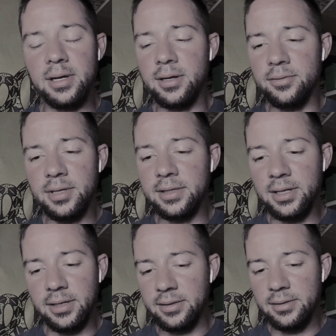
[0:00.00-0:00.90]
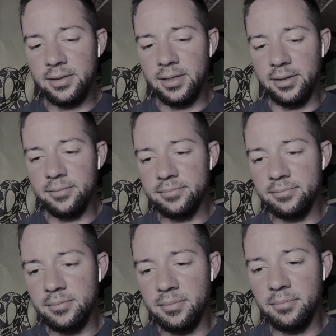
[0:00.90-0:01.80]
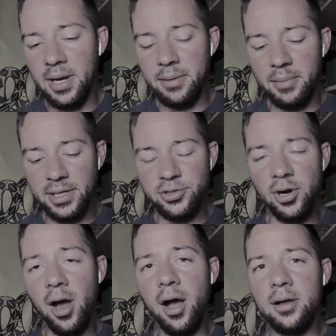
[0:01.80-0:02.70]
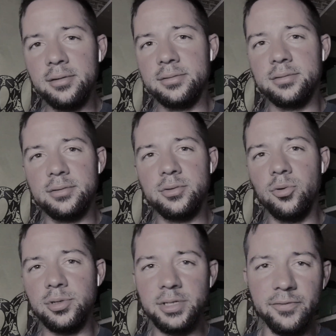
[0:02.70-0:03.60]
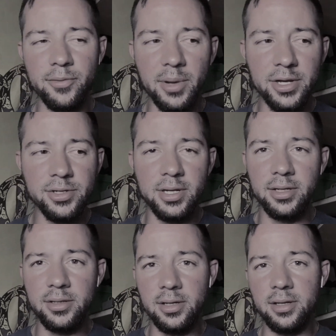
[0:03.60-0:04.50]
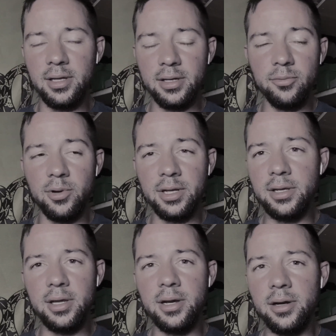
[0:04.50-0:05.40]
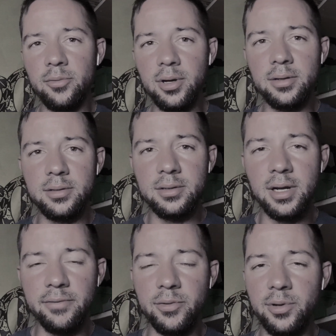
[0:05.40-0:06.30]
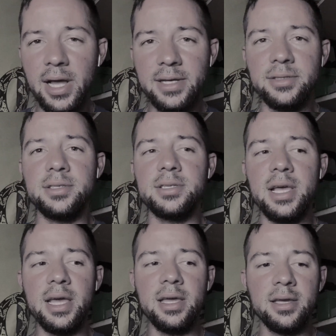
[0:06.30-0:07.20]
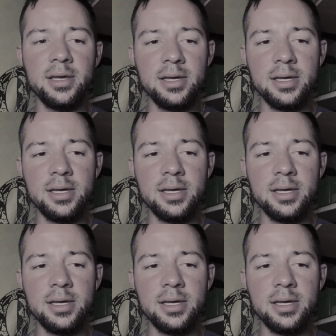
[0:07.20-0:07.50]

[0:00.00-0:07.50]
I don't think that, you know, my draw towards information into like wanting to hear what everyone has to say